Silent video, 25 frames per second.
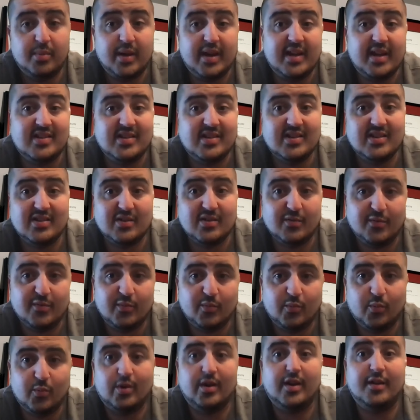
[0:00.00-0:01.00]
basis of
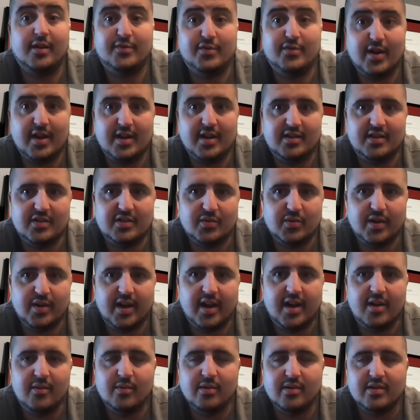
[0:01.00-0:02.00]
what I've tried to
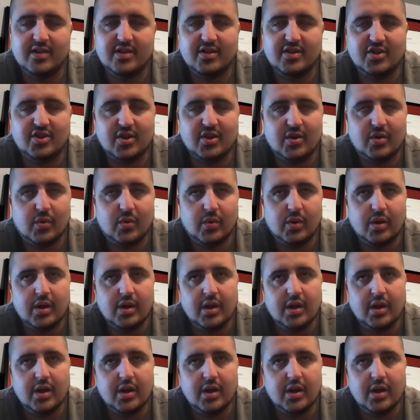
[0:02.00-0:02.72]
create with this show.